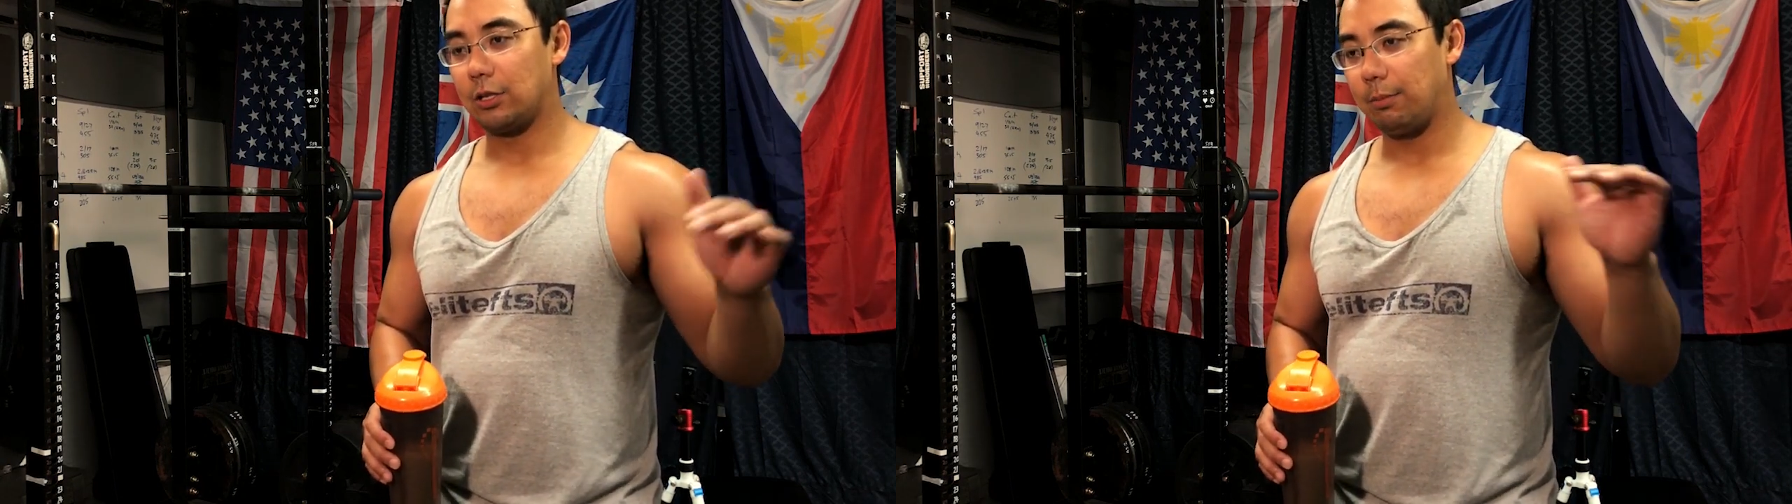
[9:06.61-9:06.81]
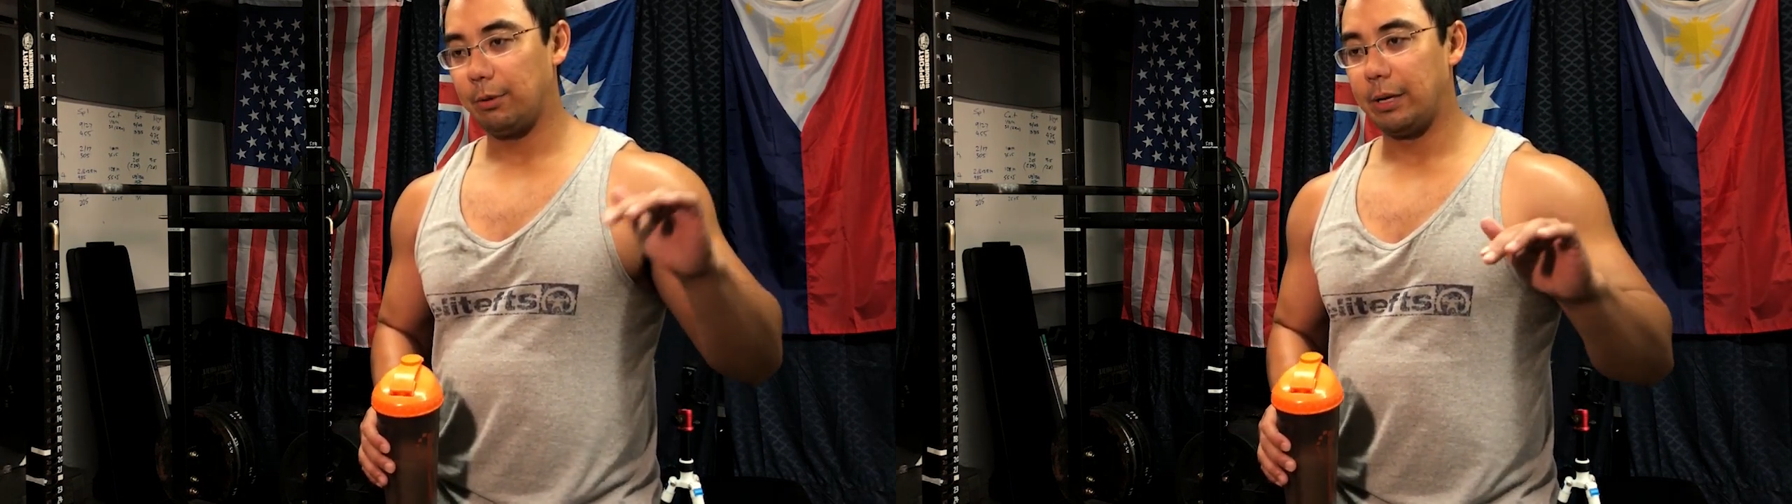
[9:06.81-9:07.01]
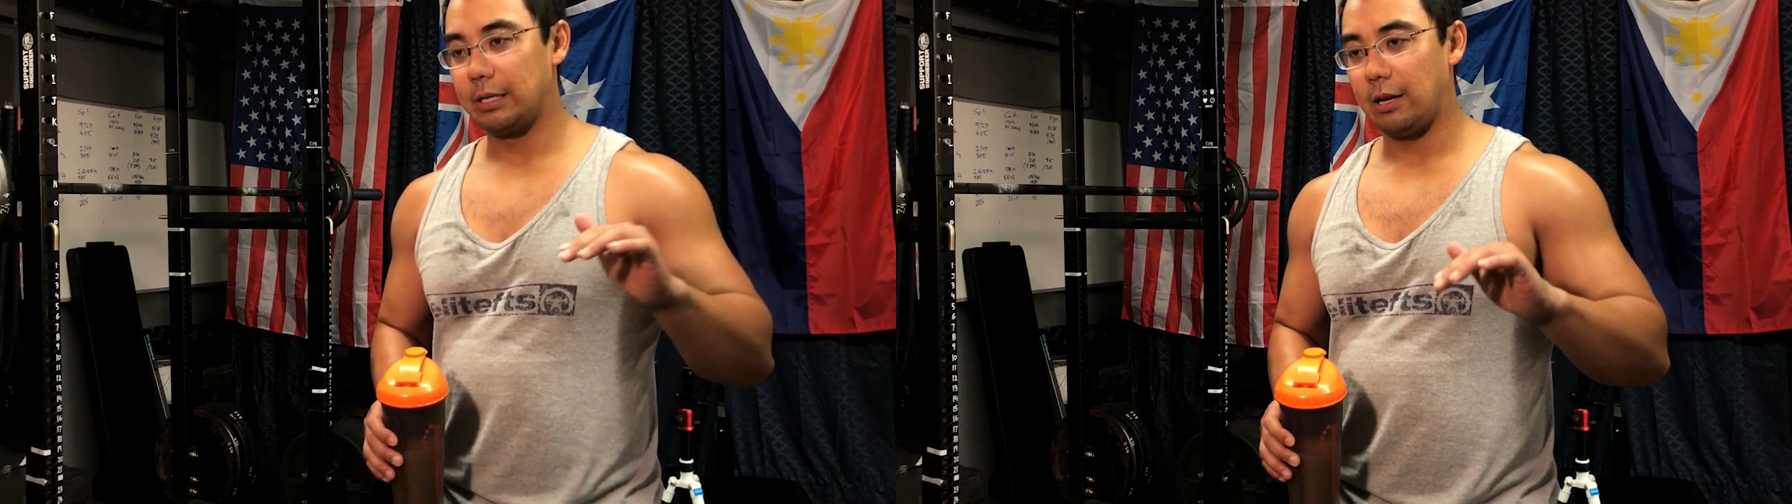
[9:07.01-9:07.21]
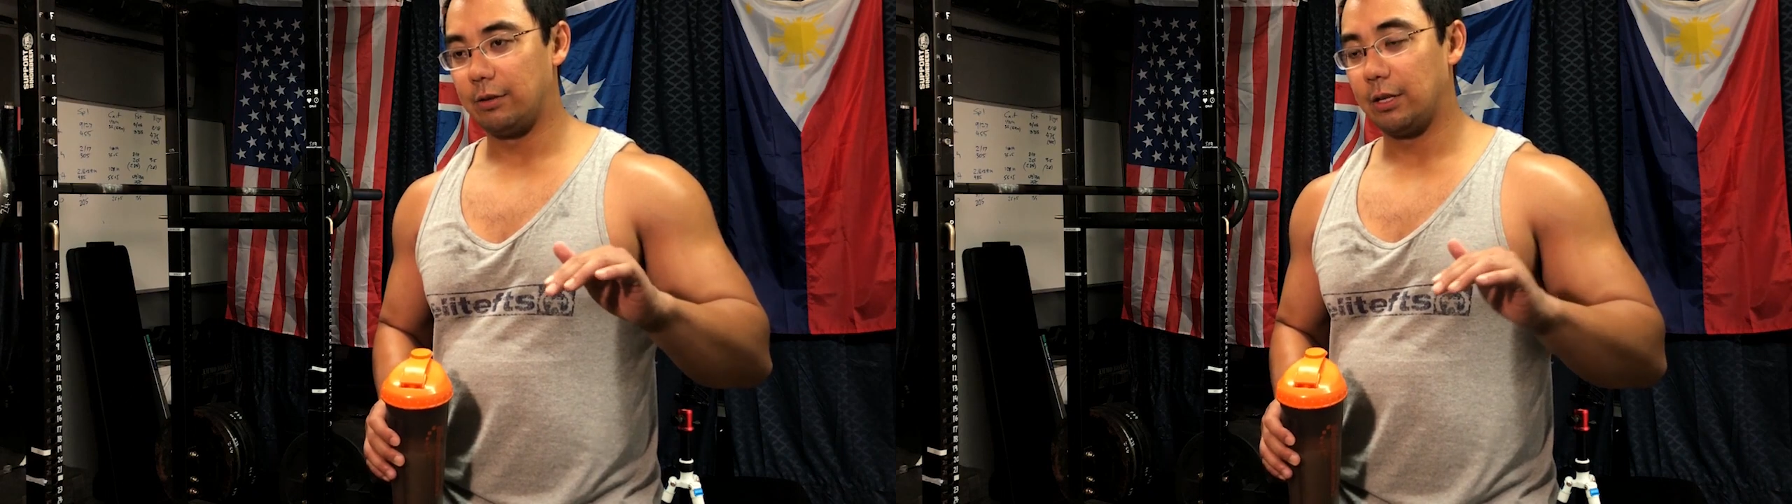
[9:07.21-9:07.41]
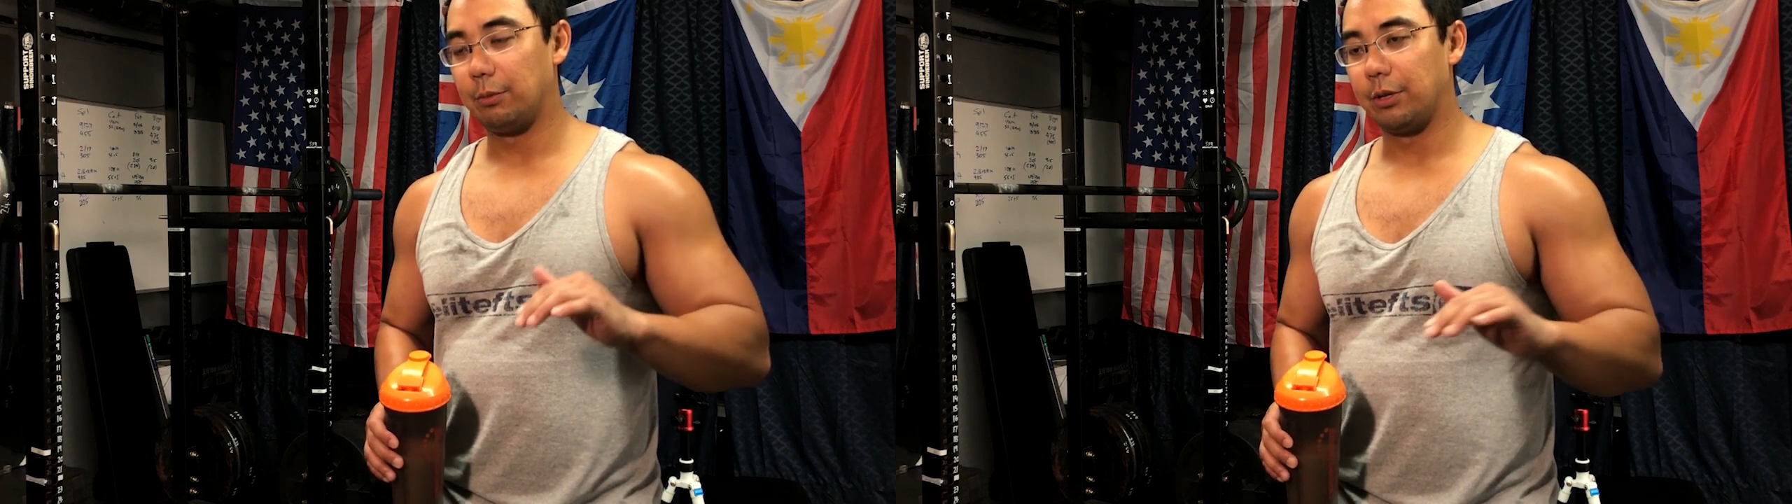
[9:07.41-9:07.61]
couple of weeks
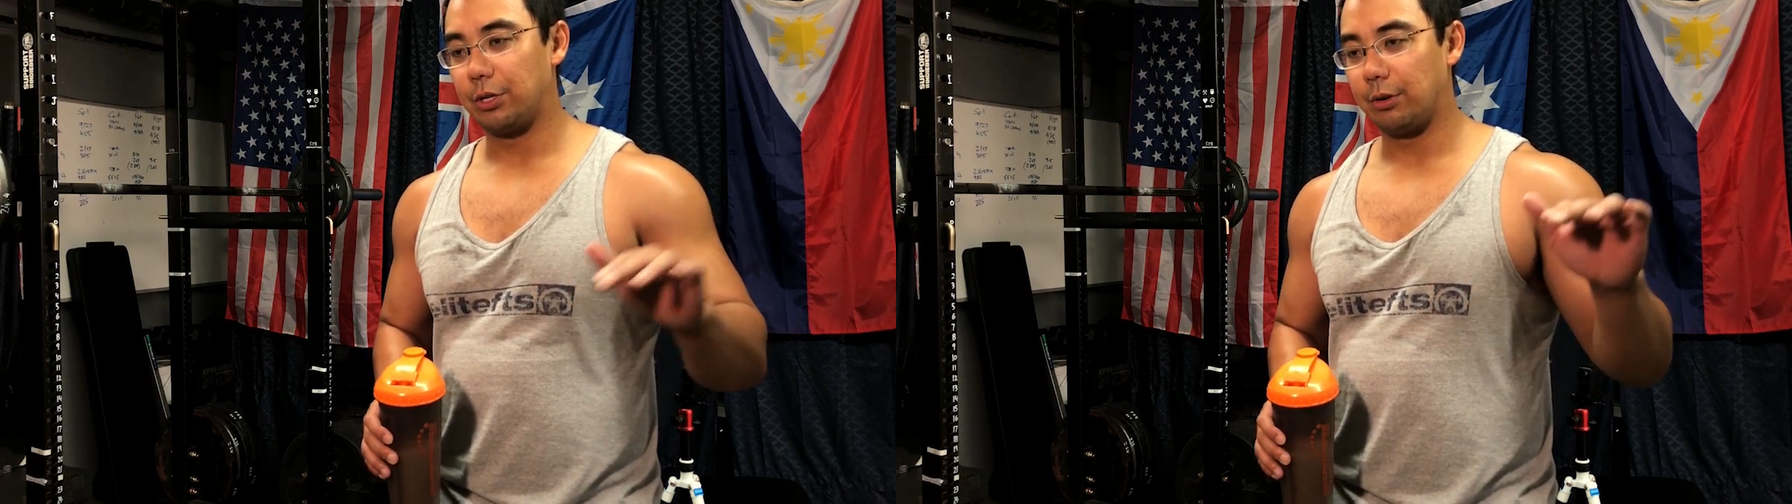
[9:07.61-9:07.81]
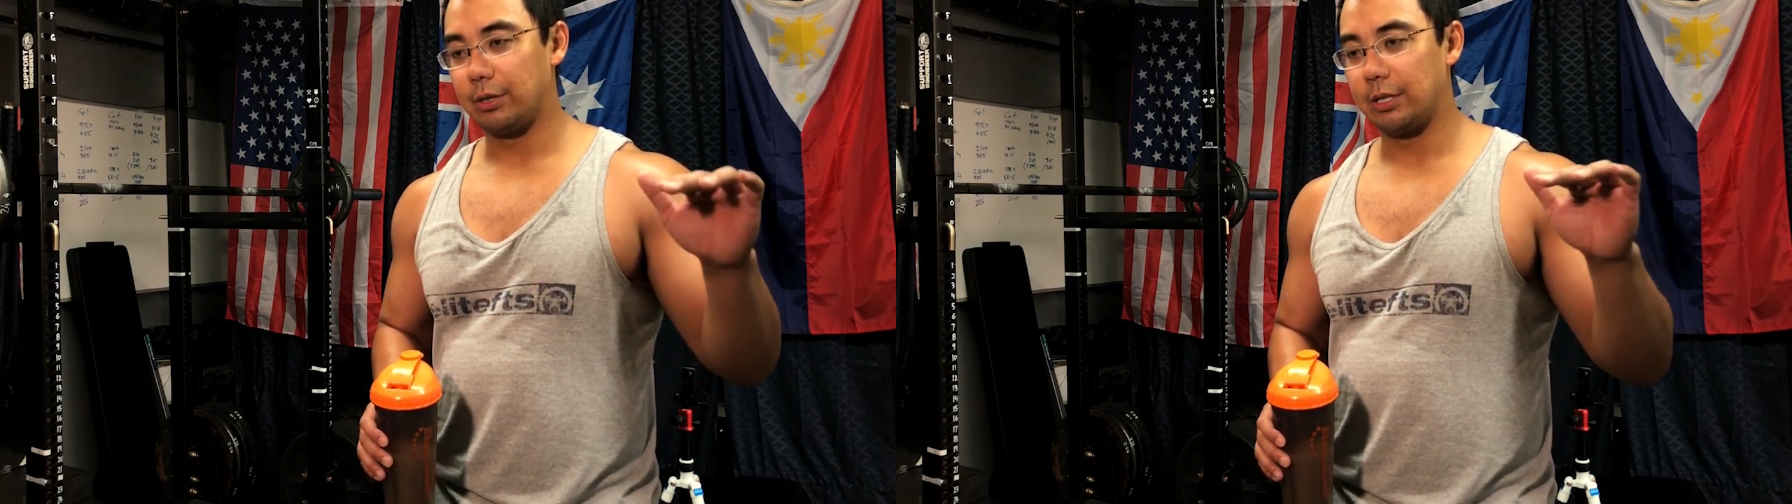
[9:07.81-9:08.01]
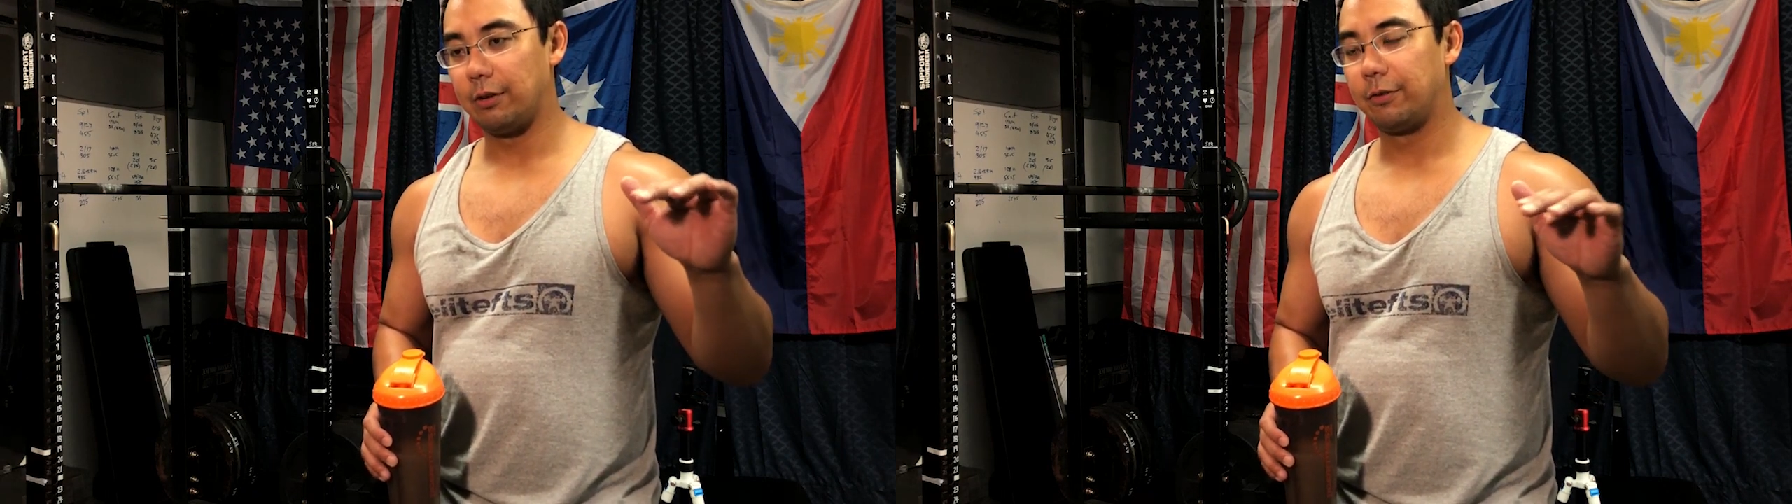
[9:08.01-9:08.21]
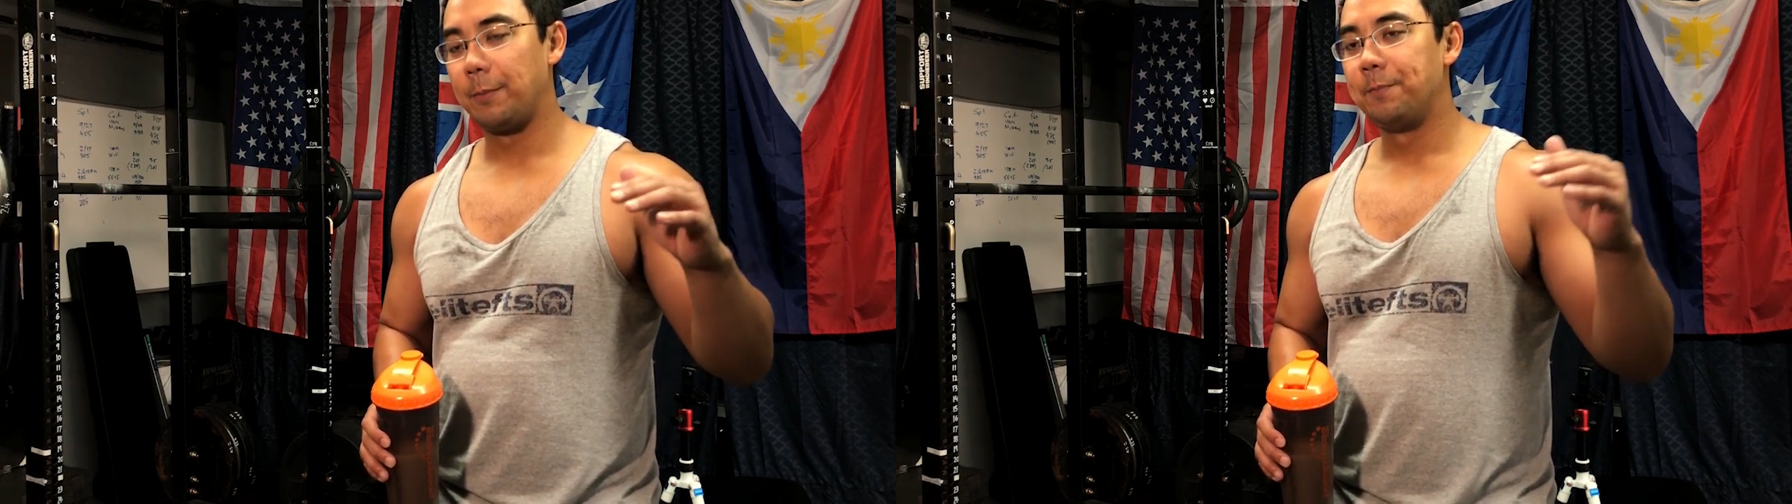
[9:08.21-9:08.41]
out dealing with the shoulder stuff,